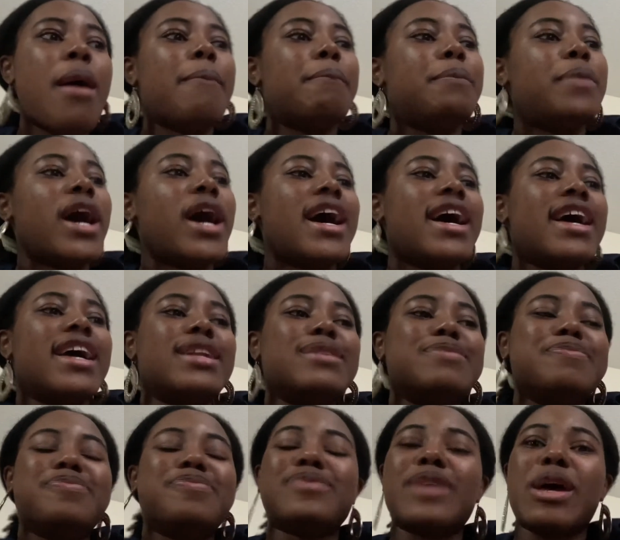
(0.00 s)
but
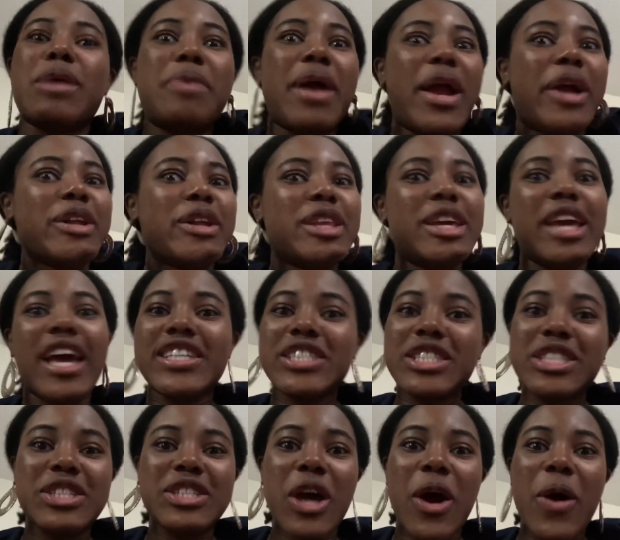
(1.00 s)
apparently I
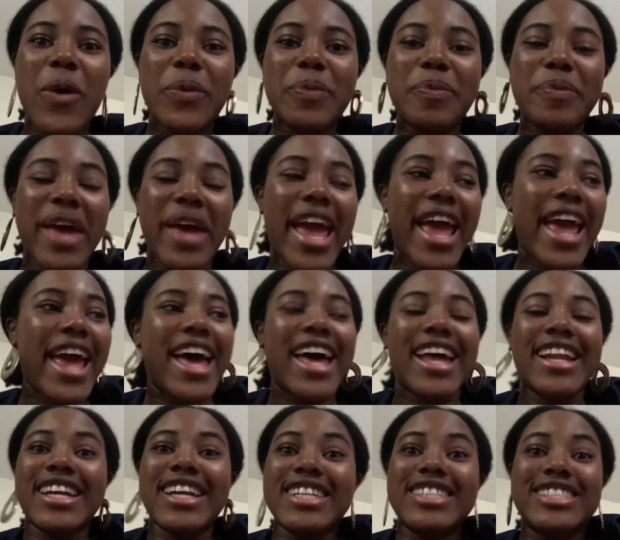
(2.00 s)
just don't,
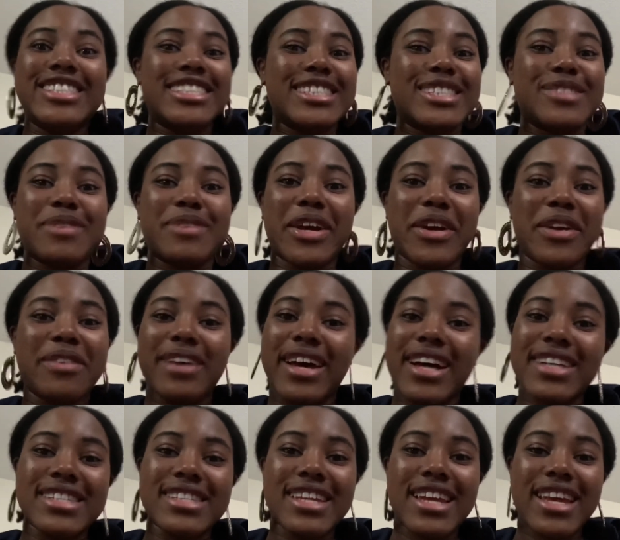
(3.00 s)
and it's just very
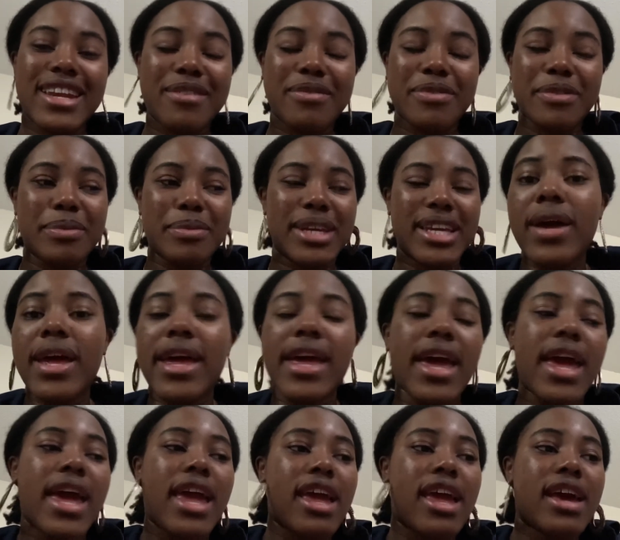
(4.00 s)
fascinating for me.
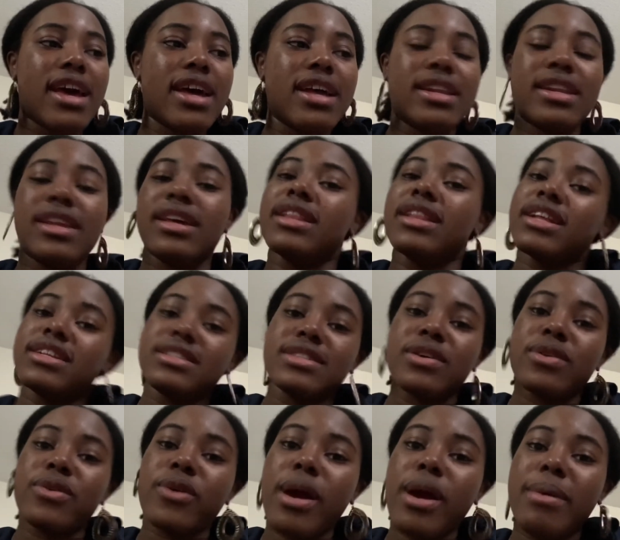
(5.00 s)
And let's go
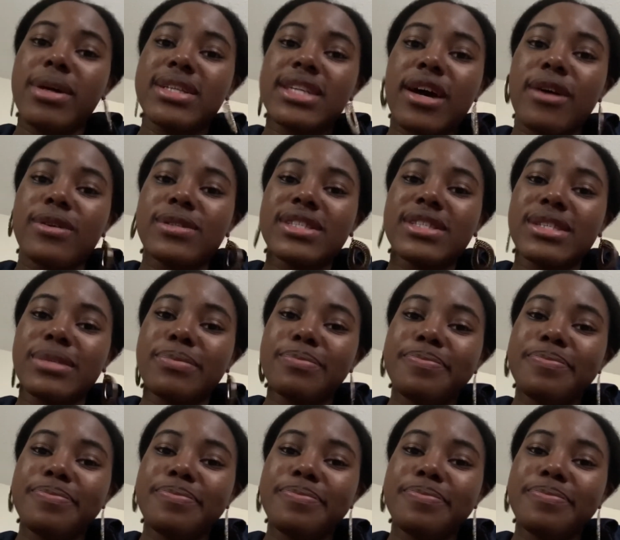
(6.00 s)
to grandma's house.